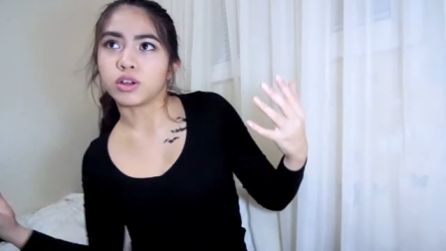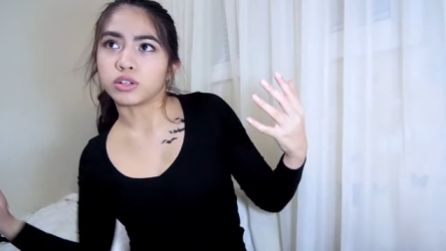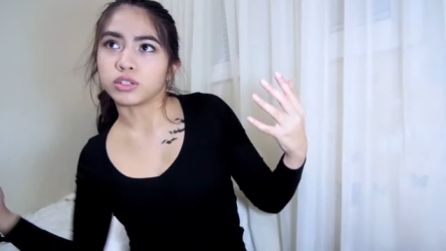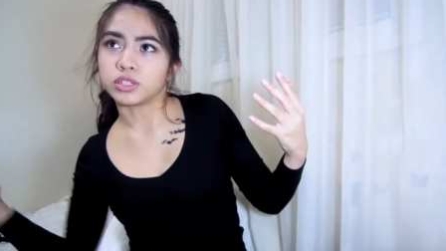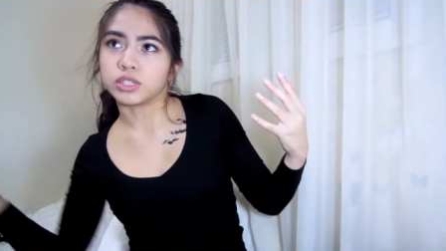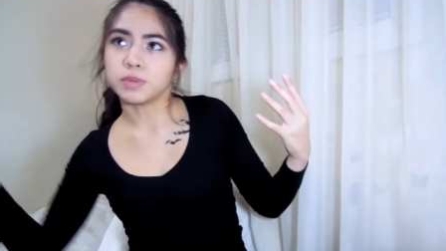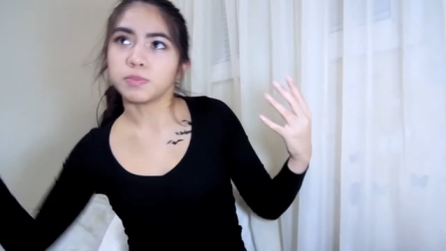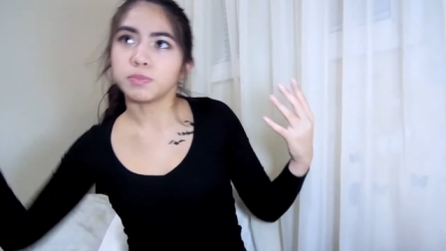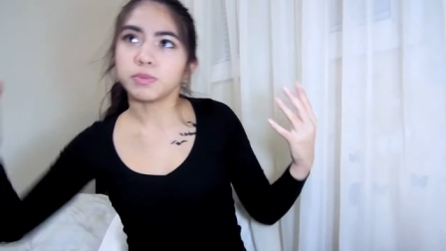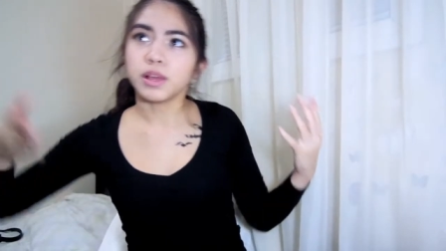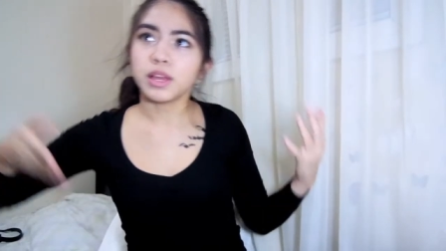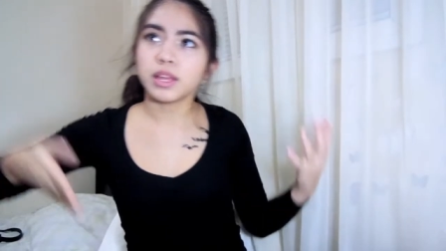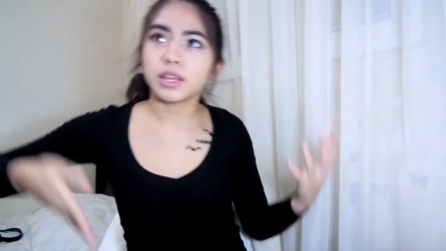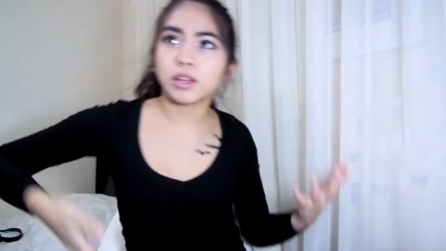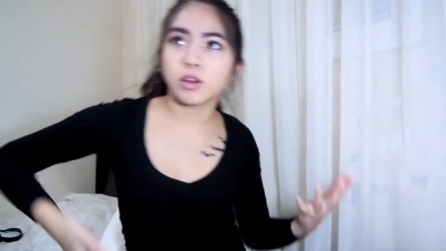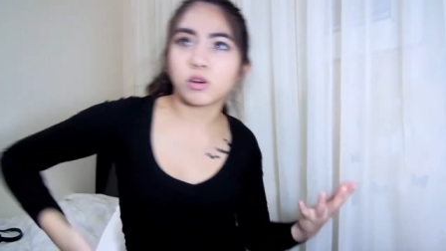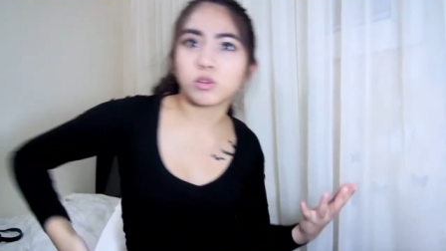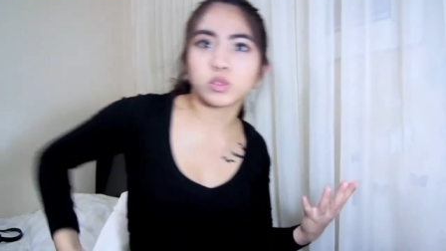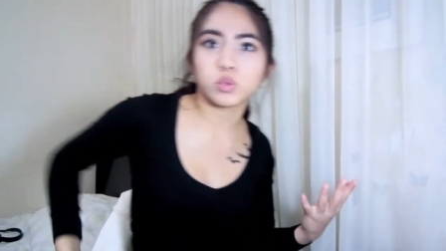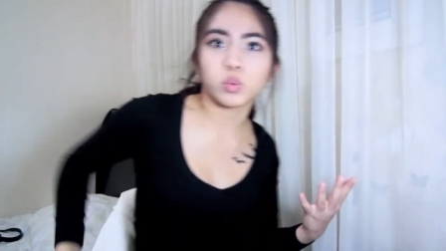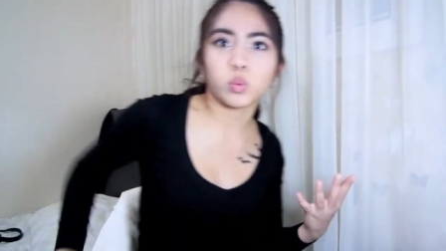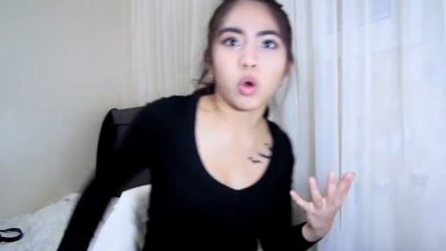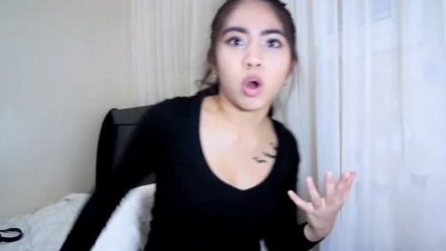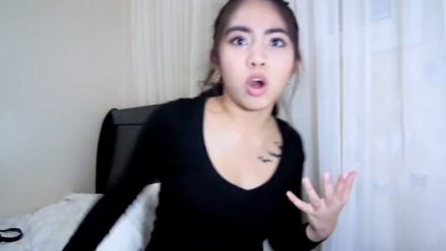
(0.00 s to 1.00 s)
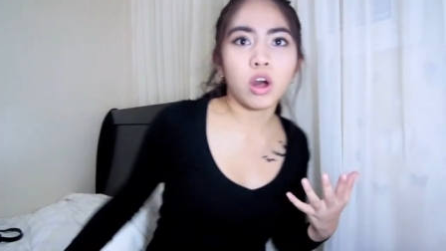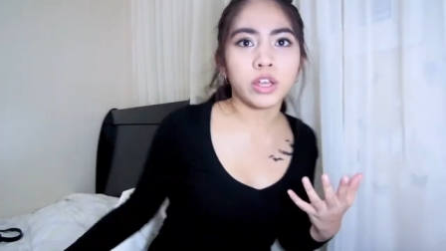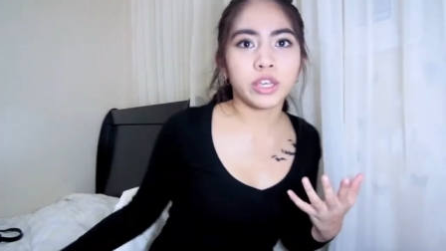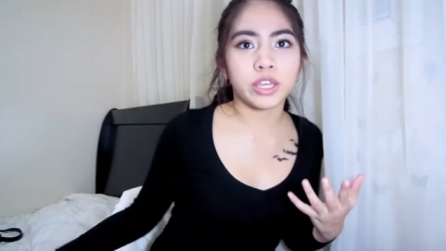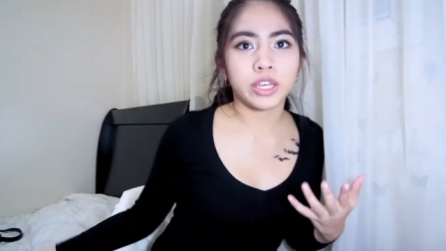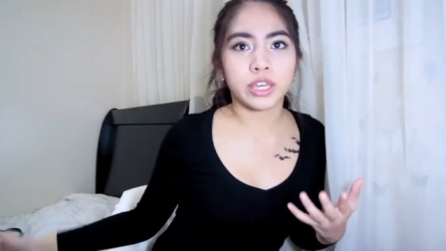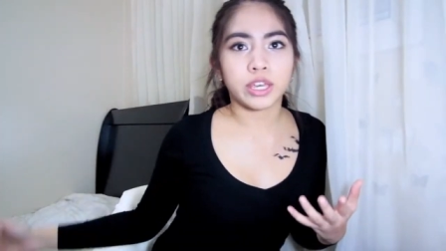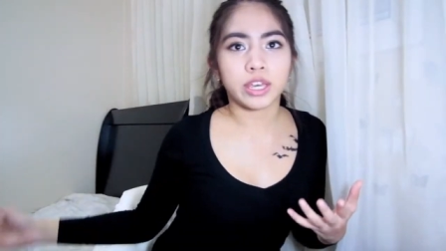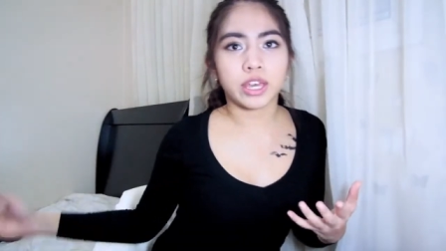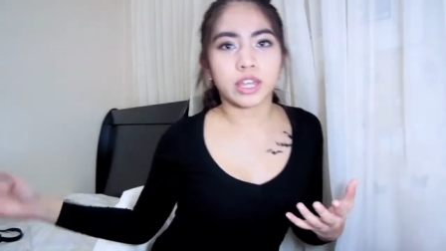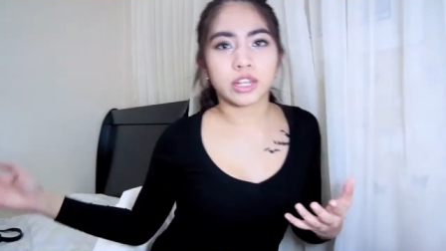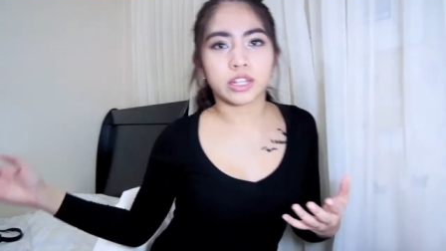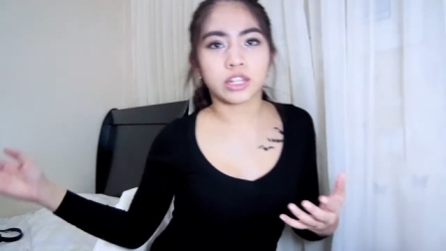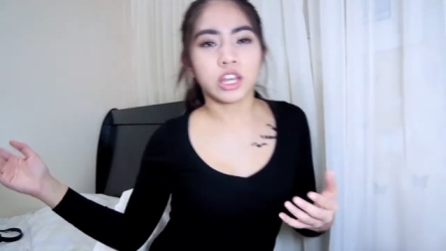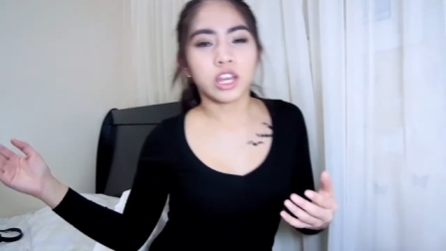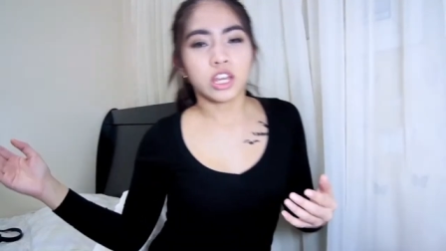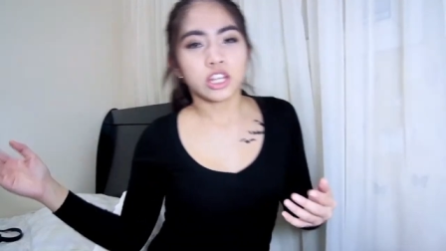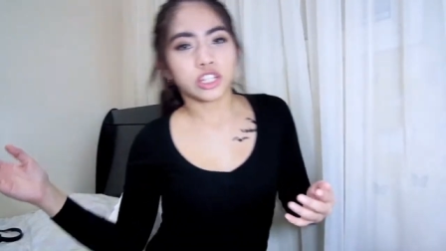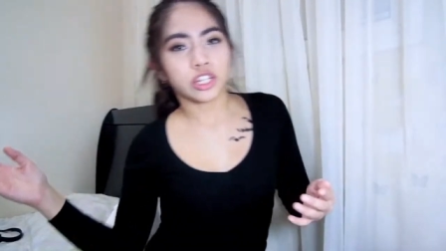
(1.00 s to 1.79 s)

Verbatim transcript: her zipline goes wonky and